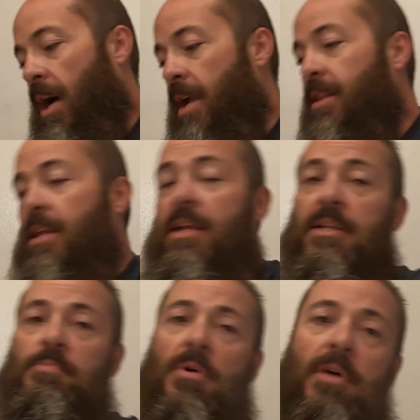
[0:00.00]
I think
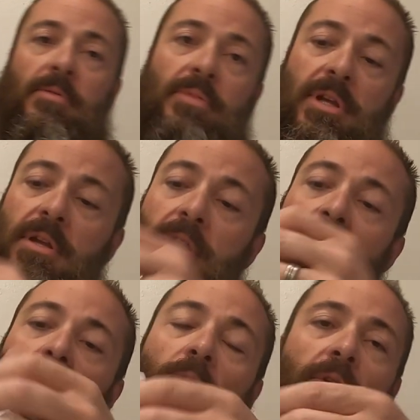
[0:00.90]
it's probably
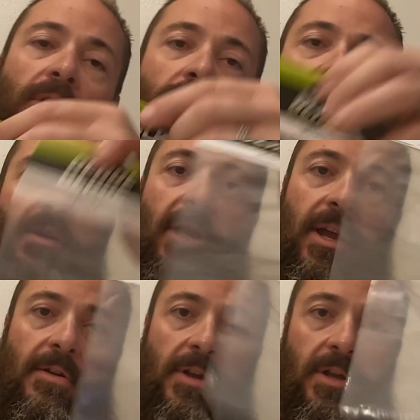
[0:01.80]
more in the bearing
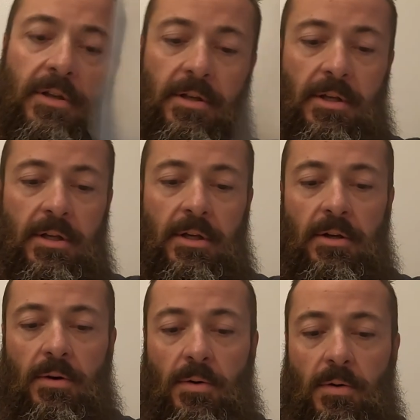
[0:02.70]
area
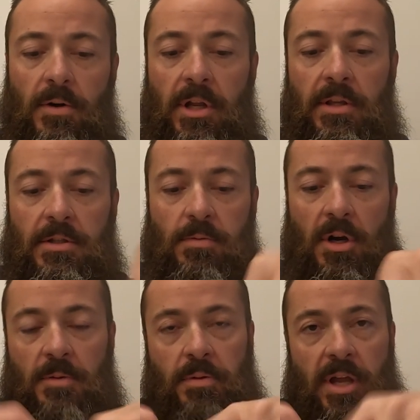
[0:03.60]
or in the
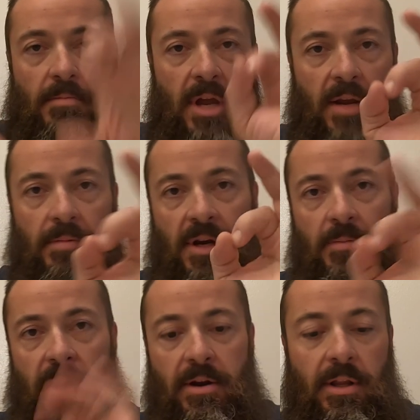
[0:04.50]
swatch plate main big
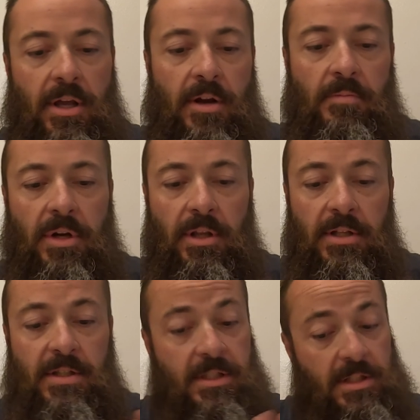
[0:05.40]
bearing there, but
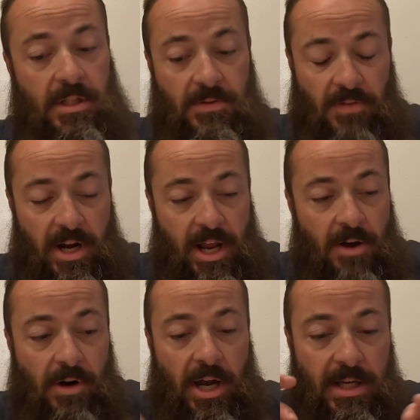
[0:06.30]
let's find
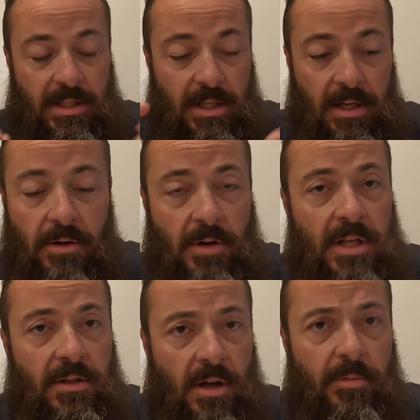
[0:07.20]
out, guys.
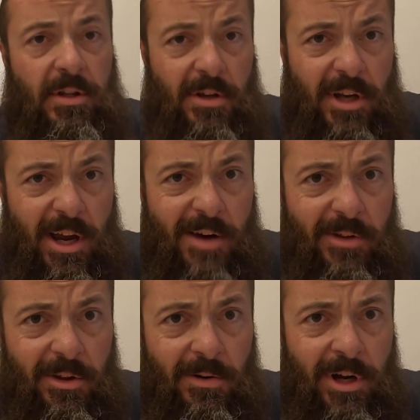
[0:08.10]
Horizon Hobby took care of
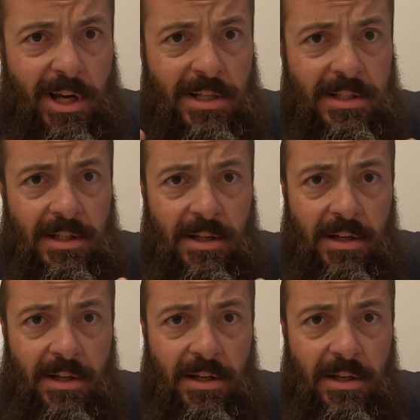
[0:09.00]
it though, guys.